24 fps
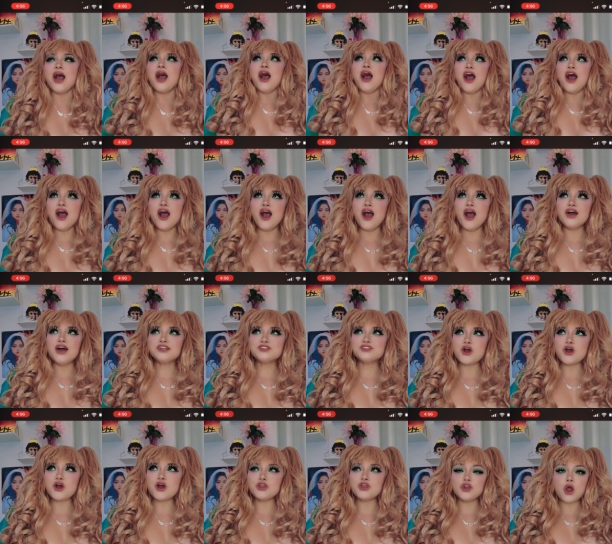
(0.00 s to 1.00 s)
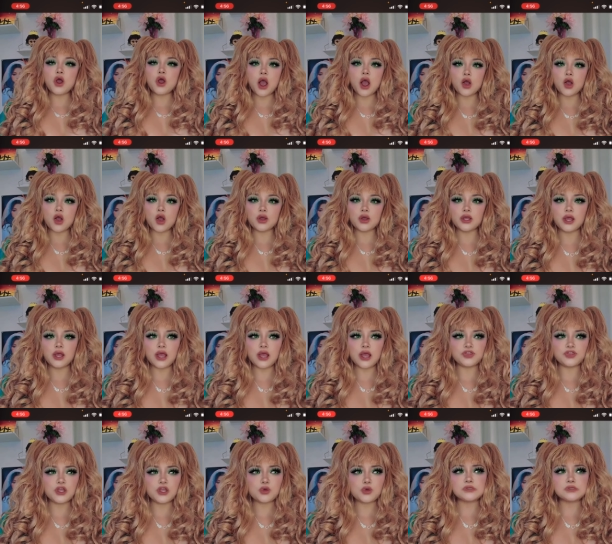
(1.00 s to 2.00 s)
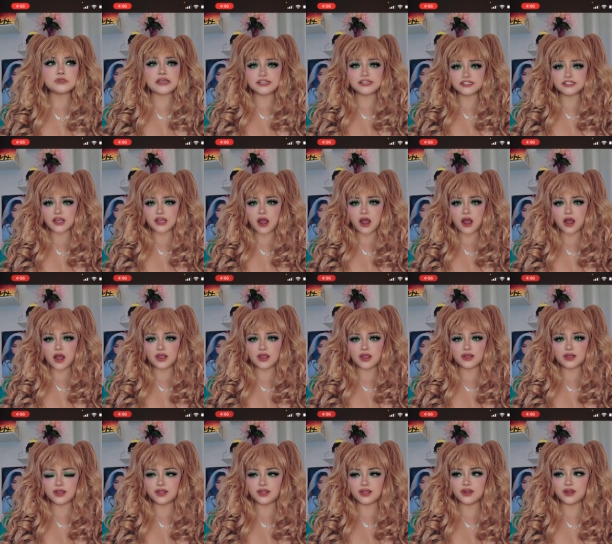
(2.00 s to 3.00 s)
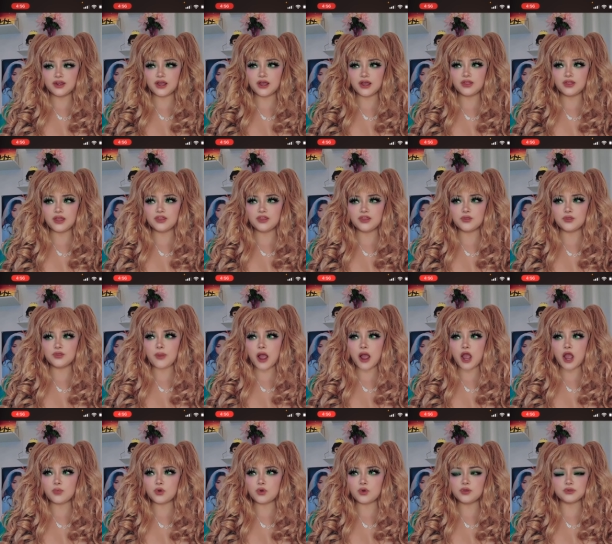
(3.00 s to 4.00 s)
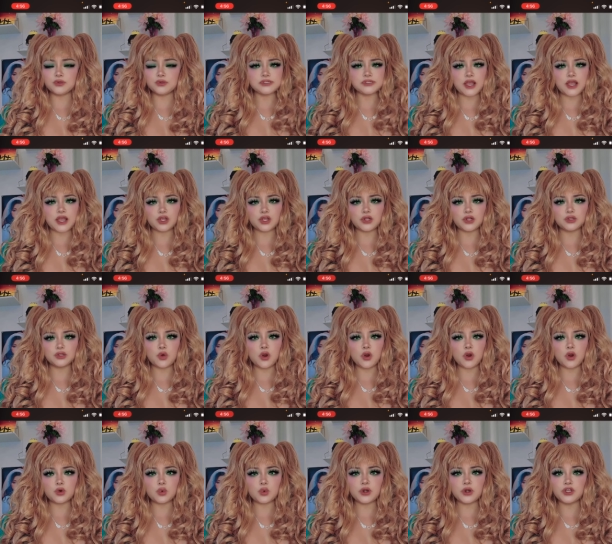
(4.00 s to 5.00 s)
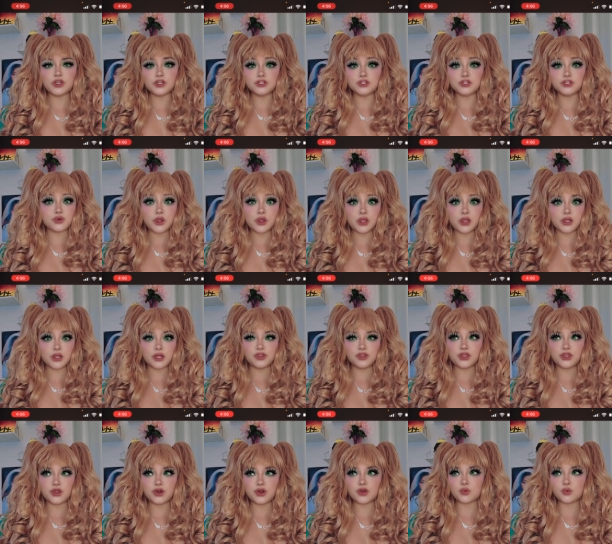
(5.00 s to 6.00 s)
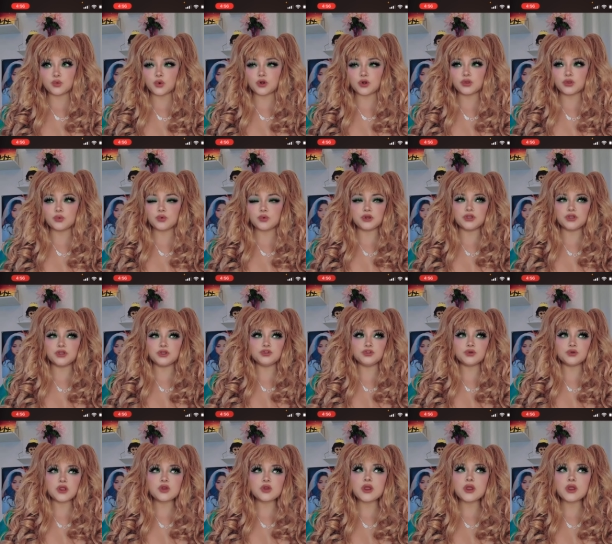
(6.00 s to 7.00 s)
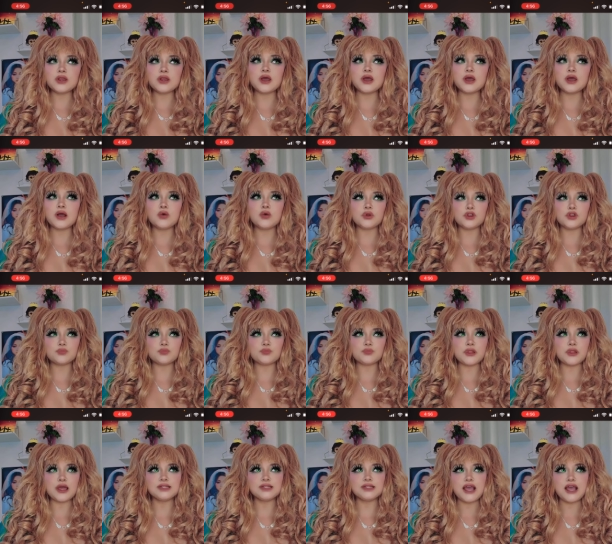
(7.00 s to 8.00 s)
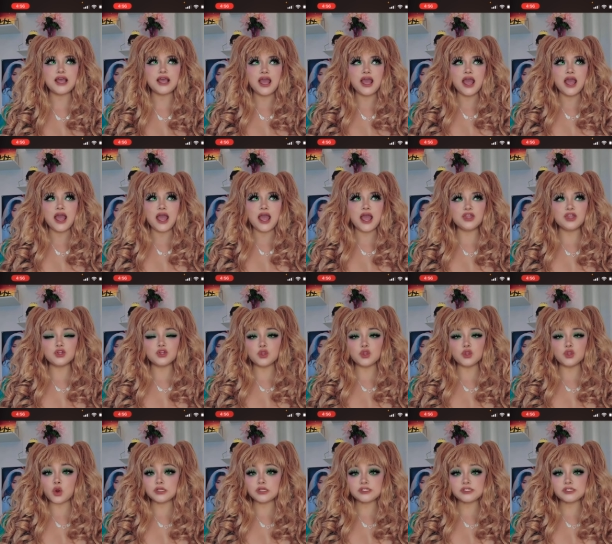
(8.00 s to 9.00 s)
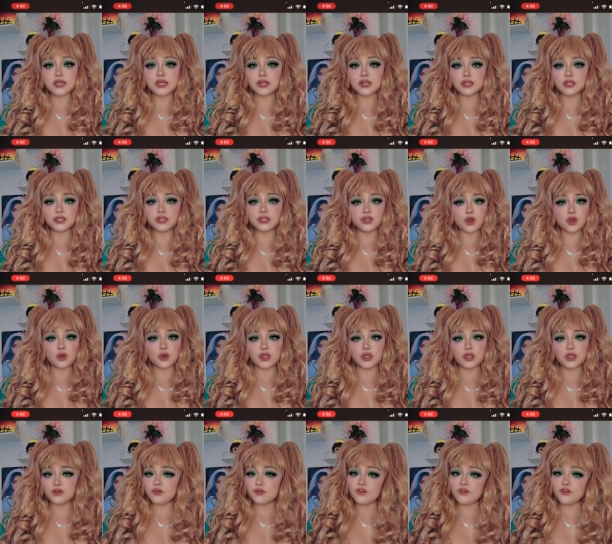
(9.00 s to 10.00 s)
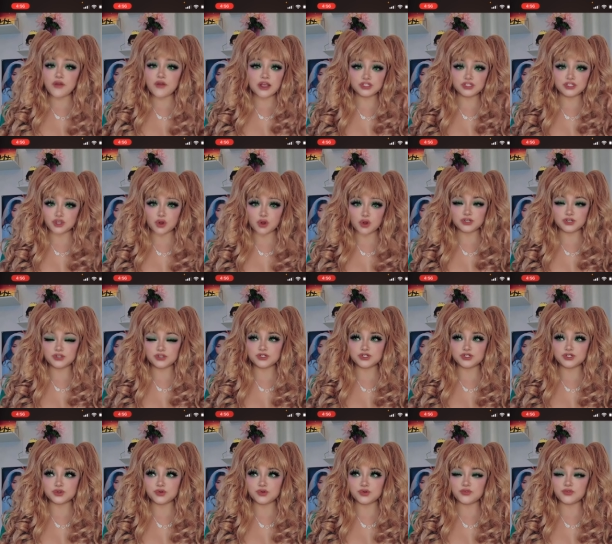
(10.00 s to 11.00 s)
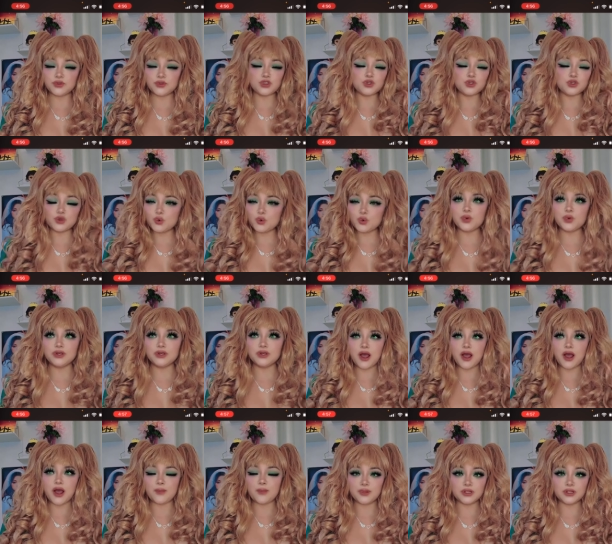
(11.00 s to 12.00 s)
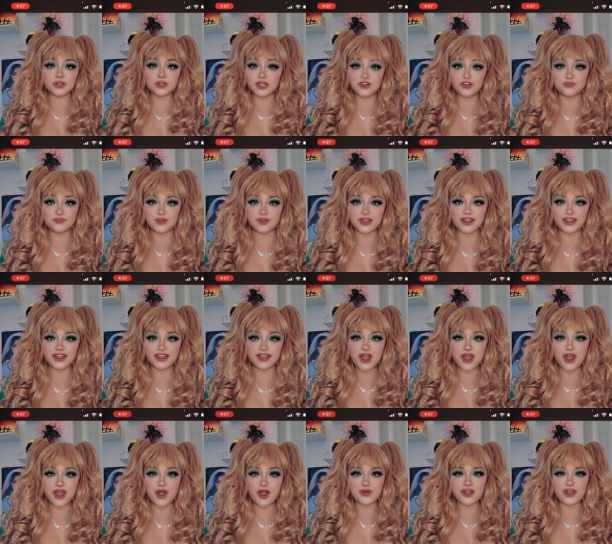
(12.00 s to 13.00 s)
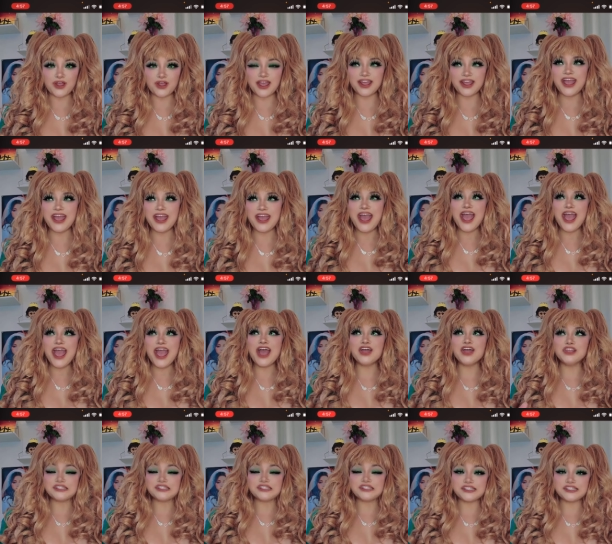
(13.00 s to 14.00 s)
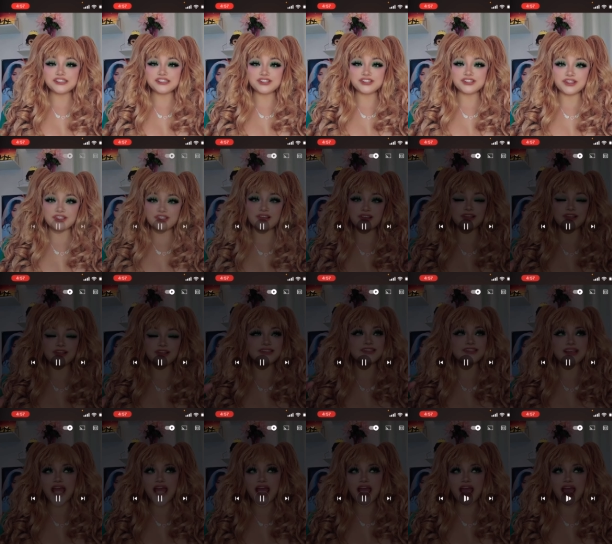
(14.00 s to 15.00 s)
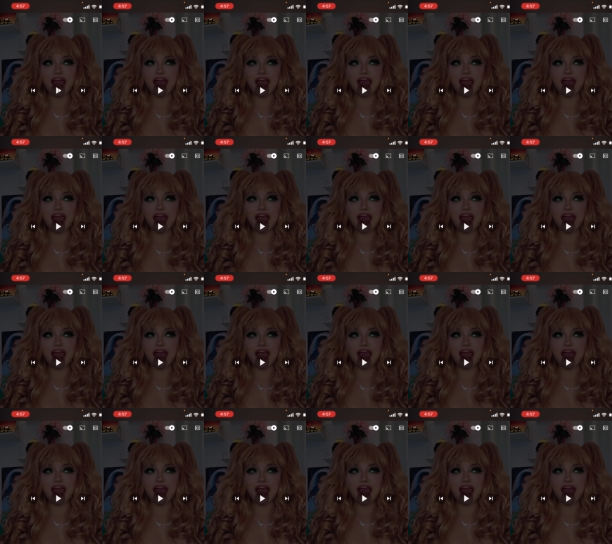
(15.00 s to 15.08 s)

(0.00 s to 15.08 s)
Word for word: Uh, so you know how up. I think it was Hezekiah in uh, in the Bible. He was like, "Lord, what are you doing in the earth? What are, what are you doing right now? What are your plans?" And the Lord said, You know, even if I told you the truth, you would not believe me. Okay? And this is exactly.